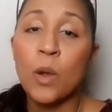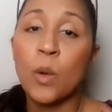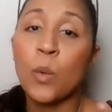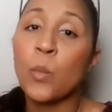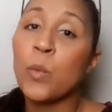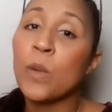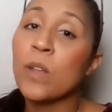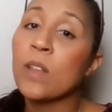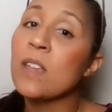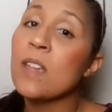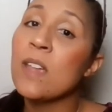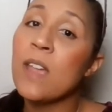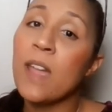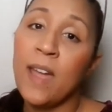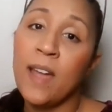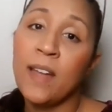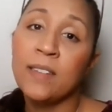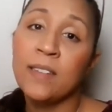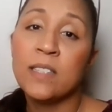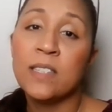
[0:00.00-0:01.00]
really
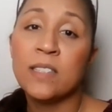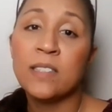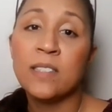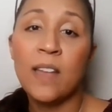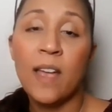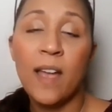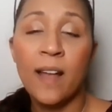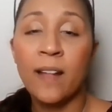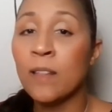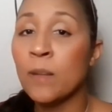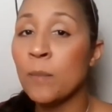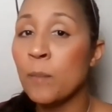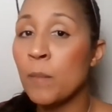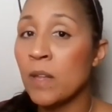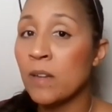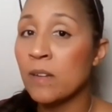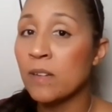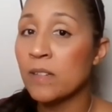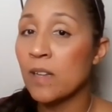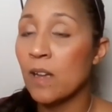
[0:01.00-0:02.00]
adds this
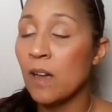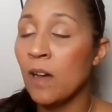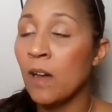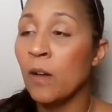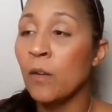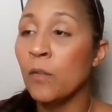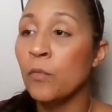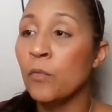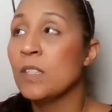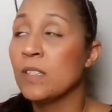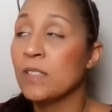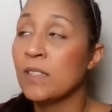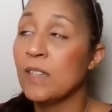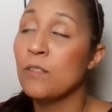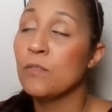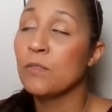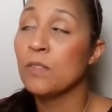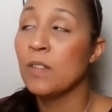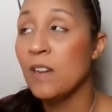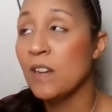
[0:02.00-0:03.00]
element of, to
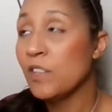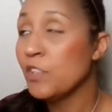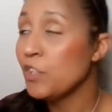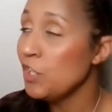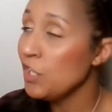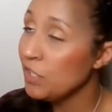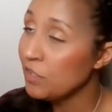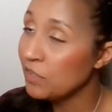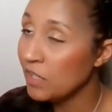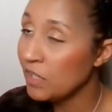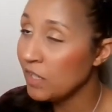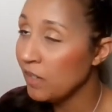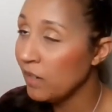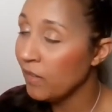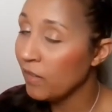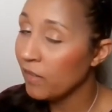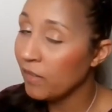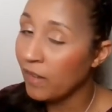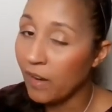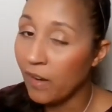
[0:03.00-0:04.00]
sound kind of
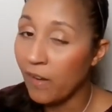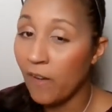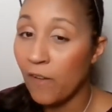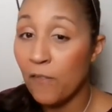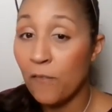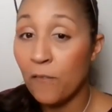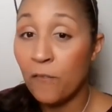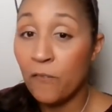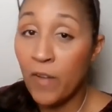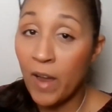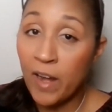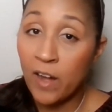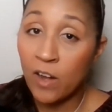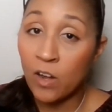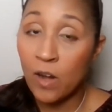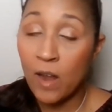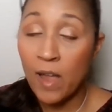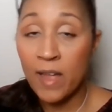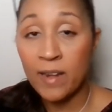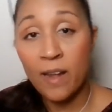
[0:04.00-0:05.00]
cheesy, like
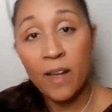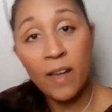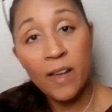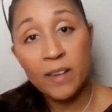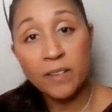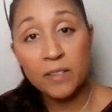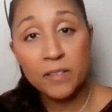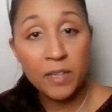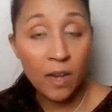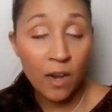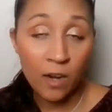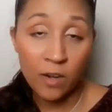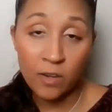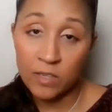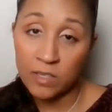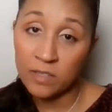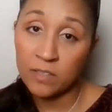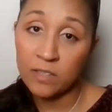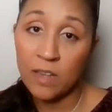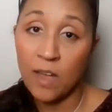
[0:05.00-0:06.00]
fire and ice,
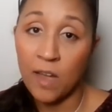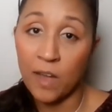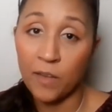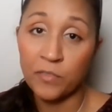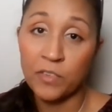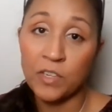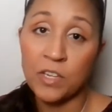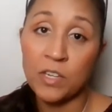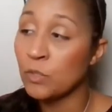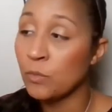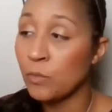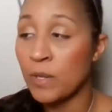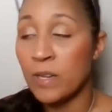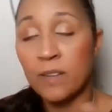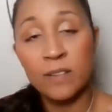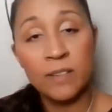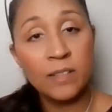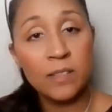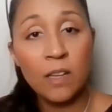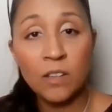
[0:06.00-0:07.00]
hard and soft, sweet
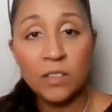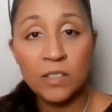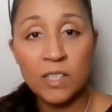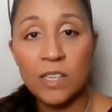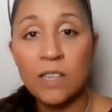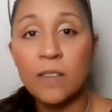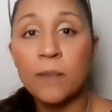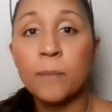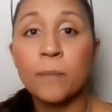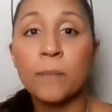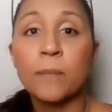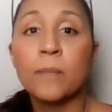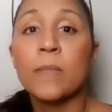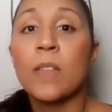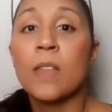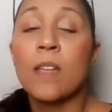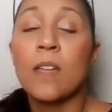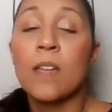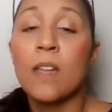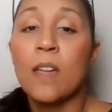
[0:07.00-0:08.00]
and salty.
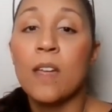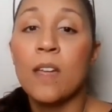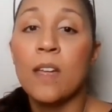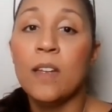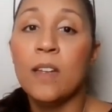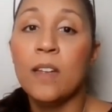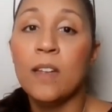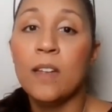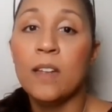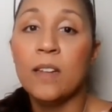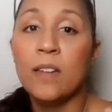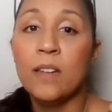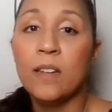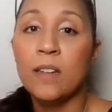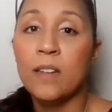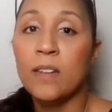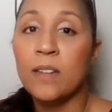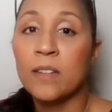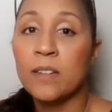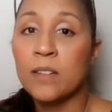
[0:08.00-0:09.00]

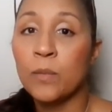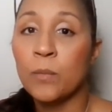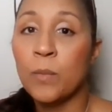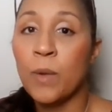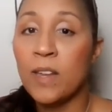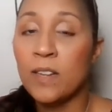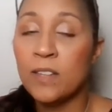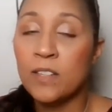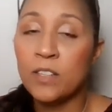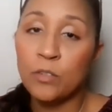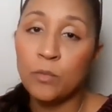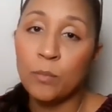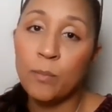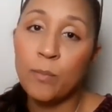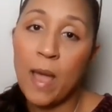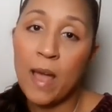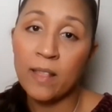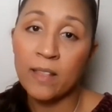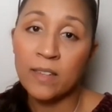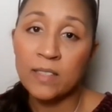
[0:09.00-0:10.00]
It's a way to
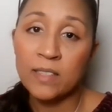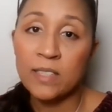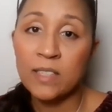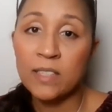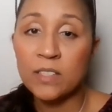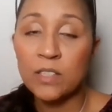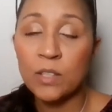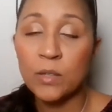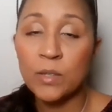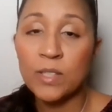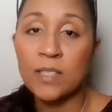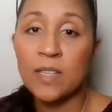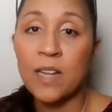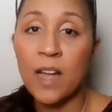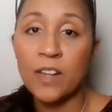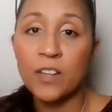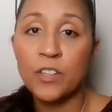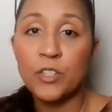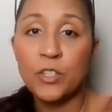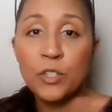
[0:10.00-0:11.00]
balance it so it's
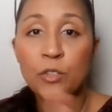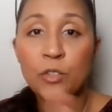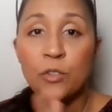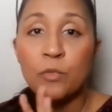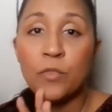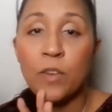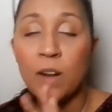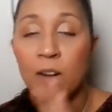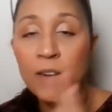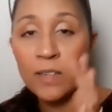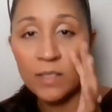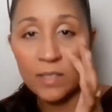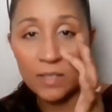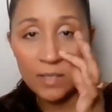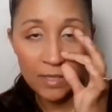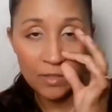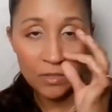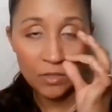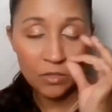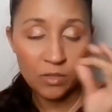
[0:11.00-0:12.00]
not too far into
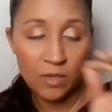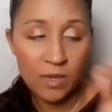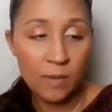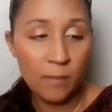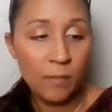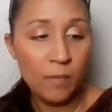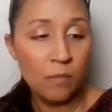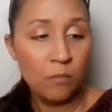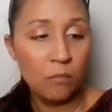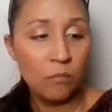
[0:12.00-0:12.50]
the extreme